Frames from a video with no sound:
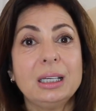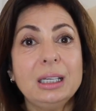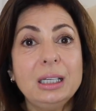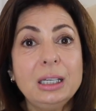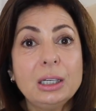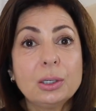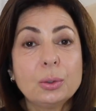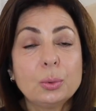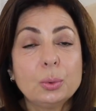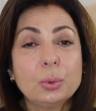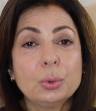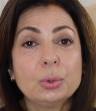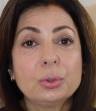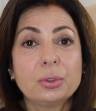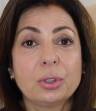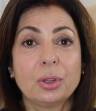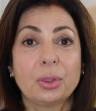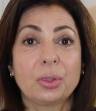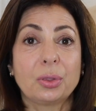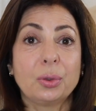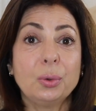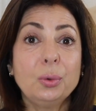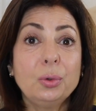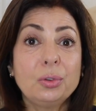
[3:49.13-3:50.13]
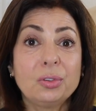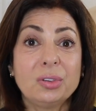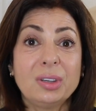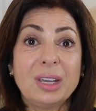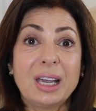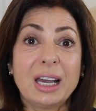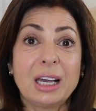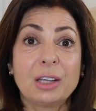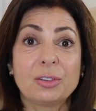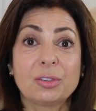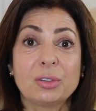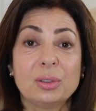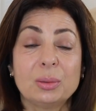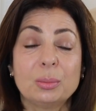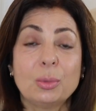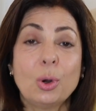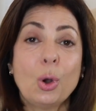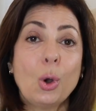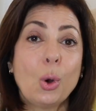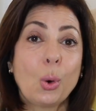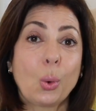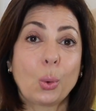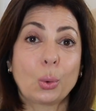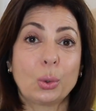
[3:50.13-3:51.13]
equaled enthusiasm
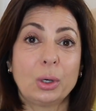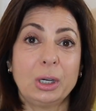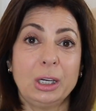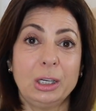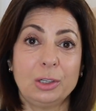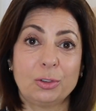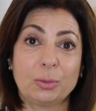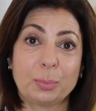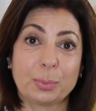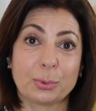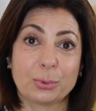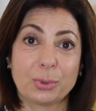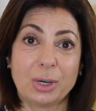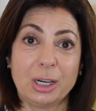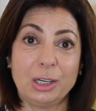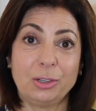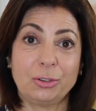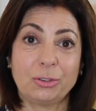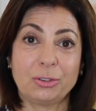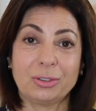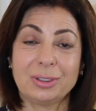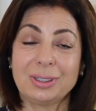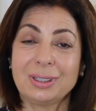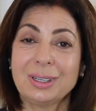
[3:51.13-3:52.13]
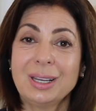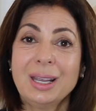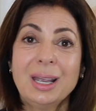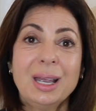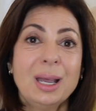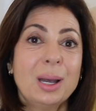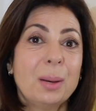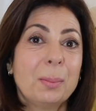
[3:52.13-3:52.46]
or inspiration,